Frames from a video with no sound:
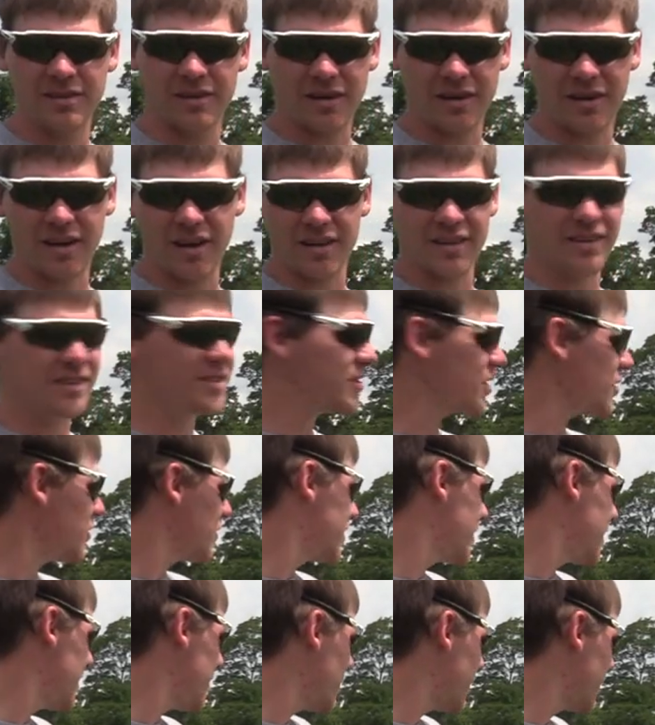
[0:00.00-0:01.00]
All right, let's go
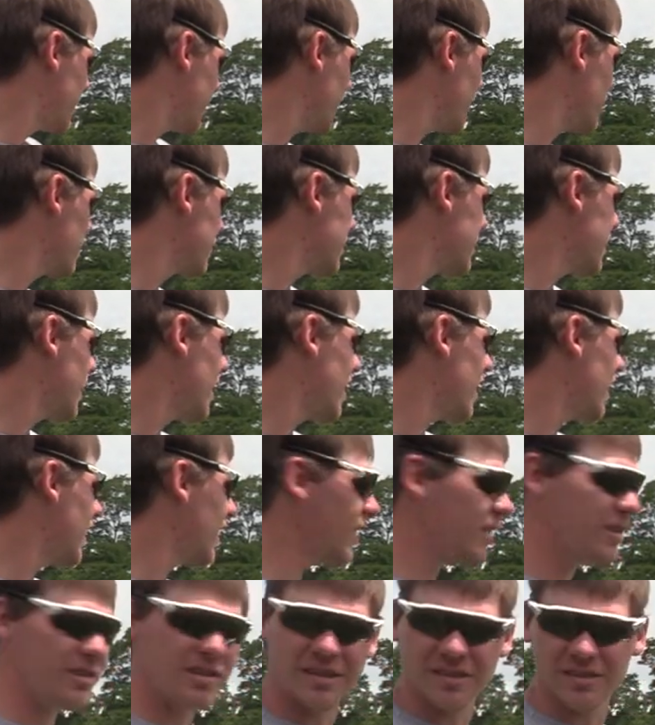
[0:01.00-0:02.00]
see what those
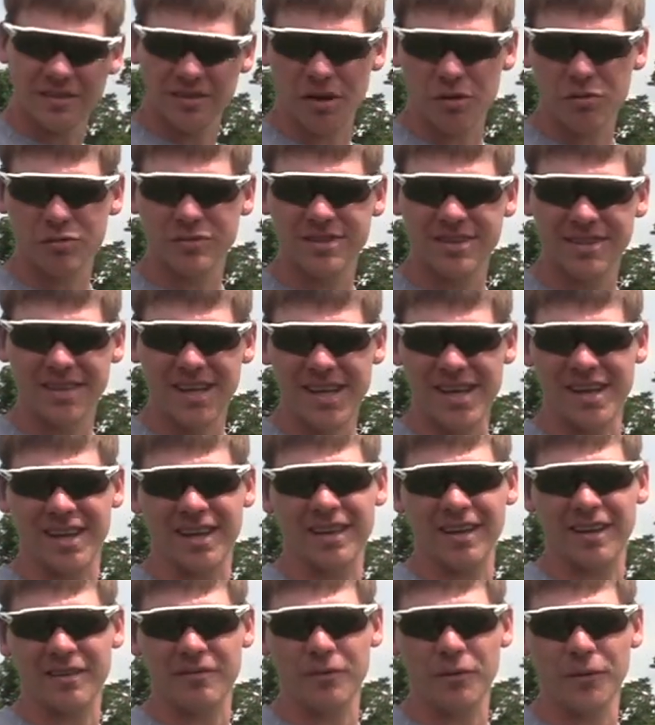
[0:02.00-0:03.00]
loads did
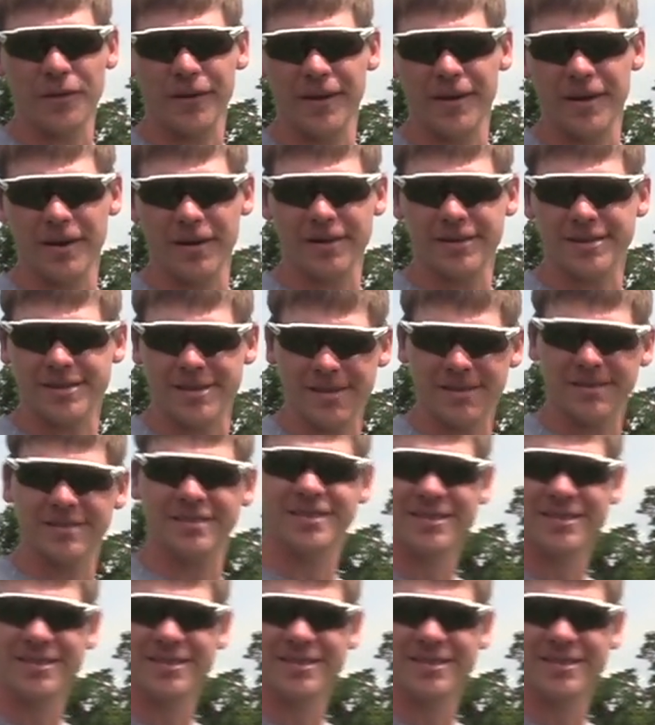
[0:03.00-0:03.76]
at 40 yards.